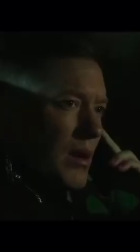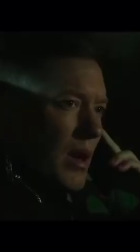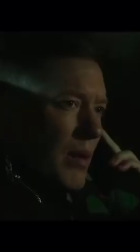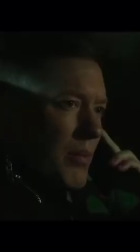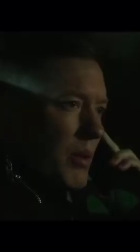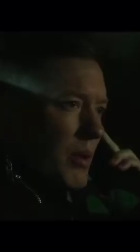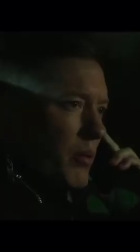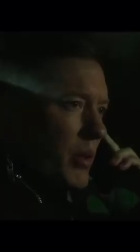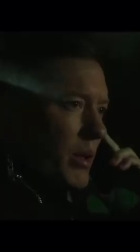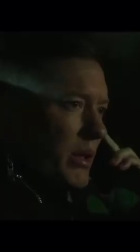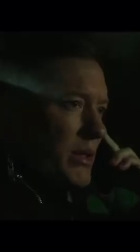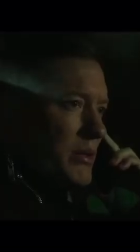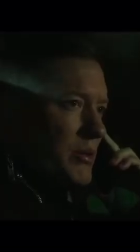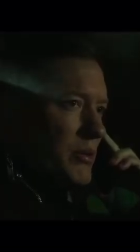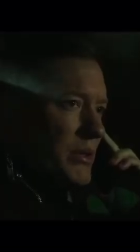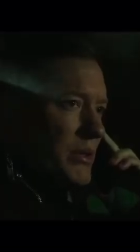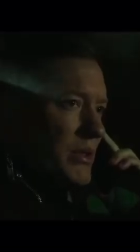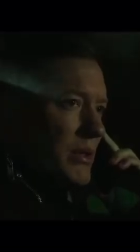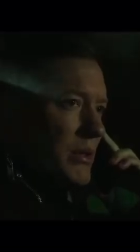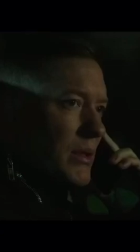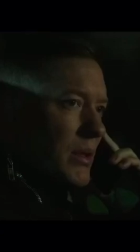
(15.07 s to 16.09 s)
I'd be real
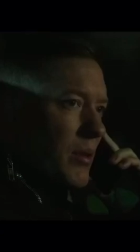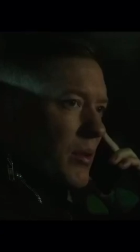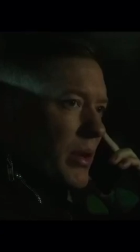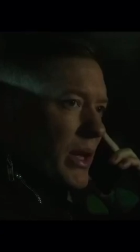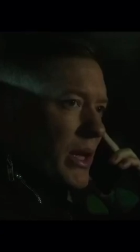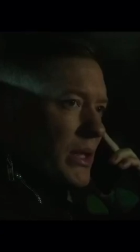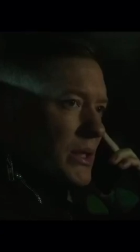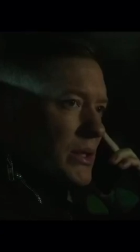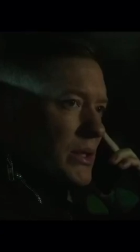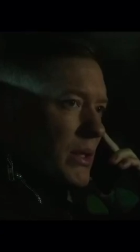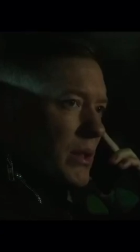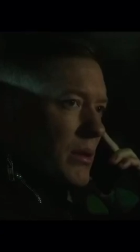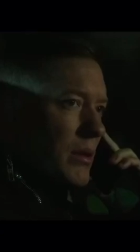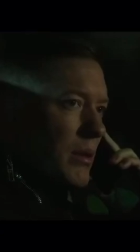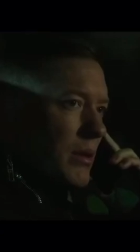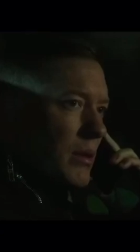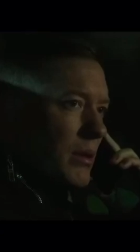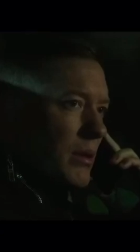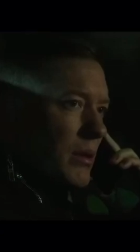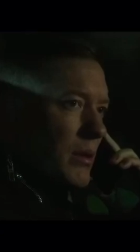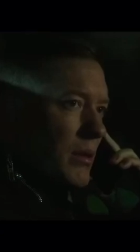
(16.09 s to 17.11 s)
interested to know that shit.
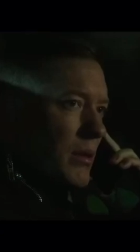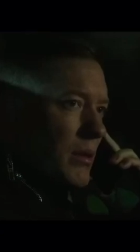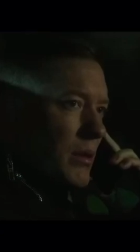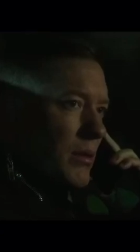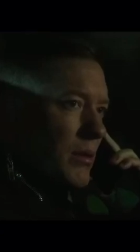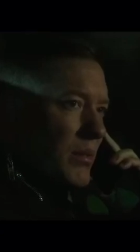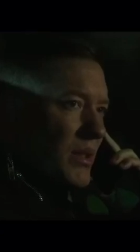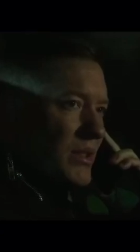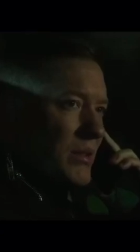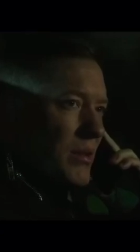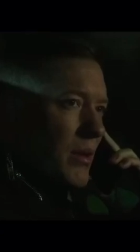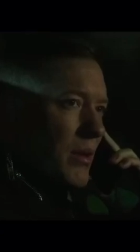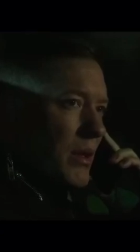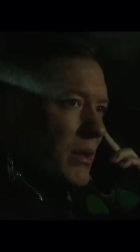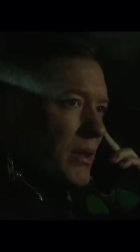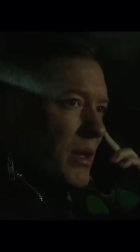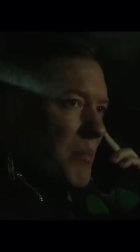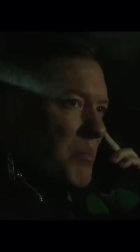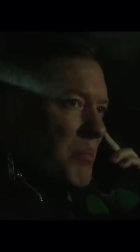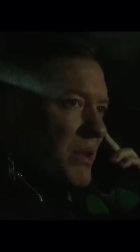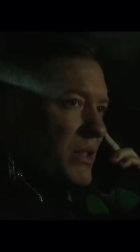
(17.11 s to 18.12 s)
Been starting to
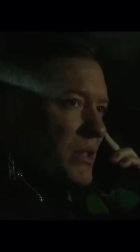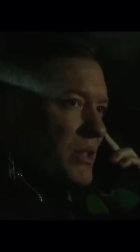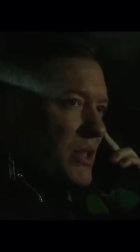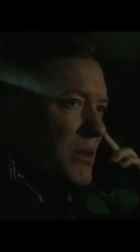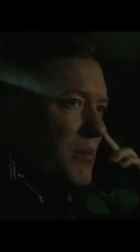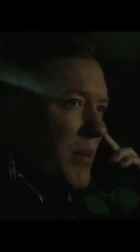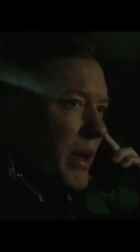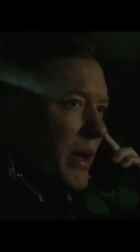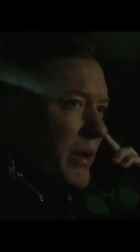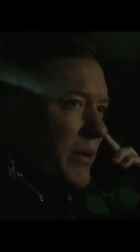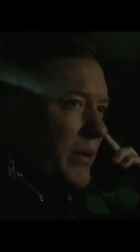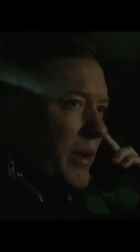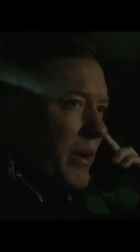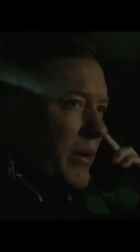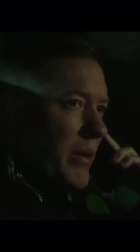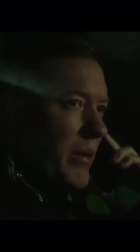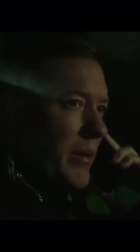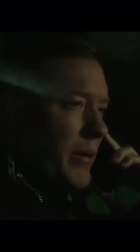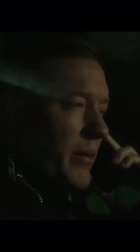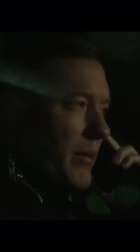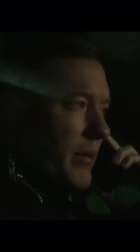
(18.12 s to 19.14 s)
think BG might have
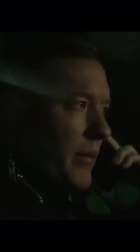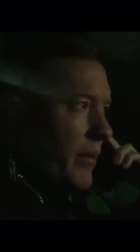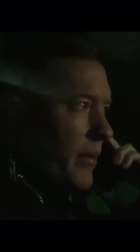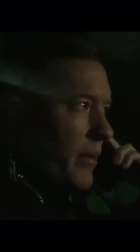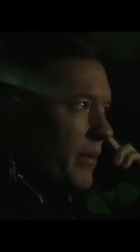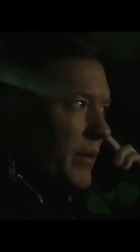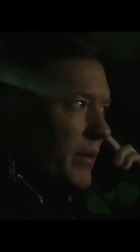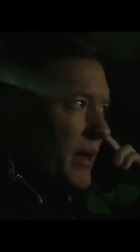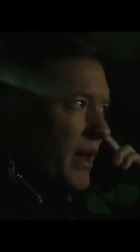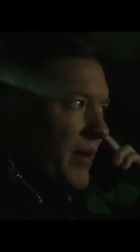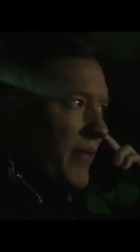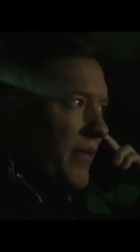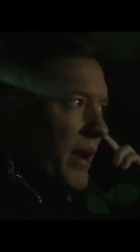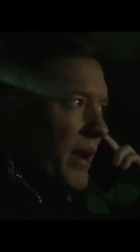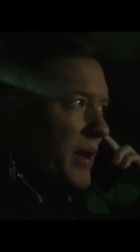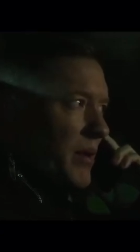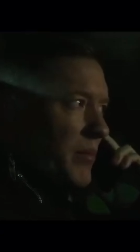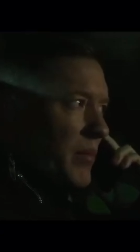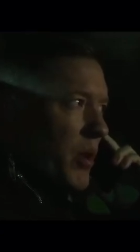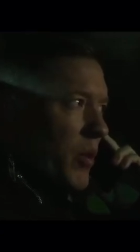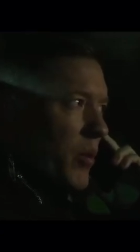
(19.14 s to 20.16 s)
turned. Can't find him